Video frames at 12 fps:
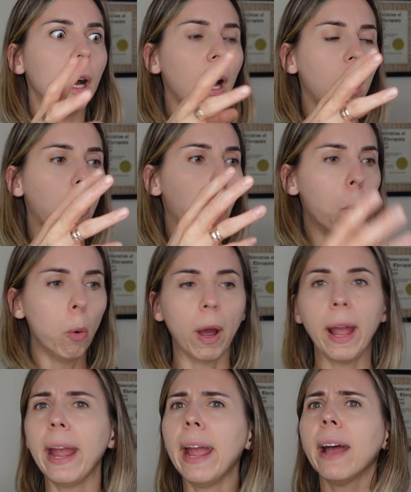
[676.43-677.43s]
Uh, or,
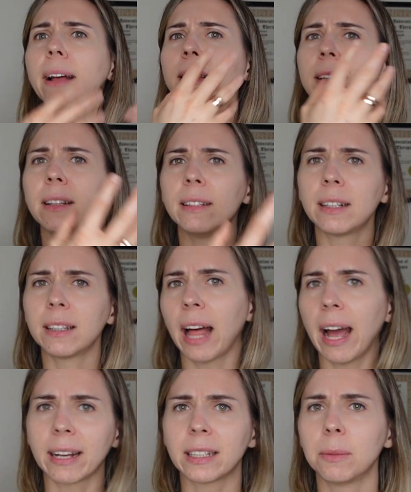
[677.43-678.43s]
and the
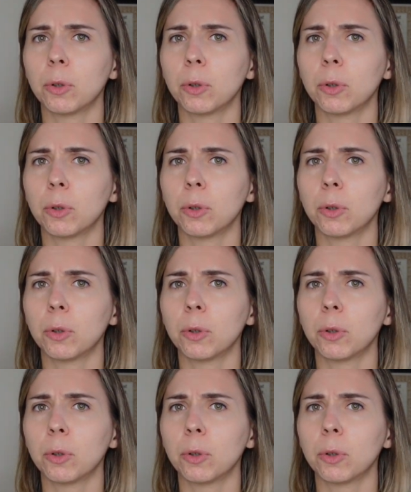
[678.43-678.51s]
neglect,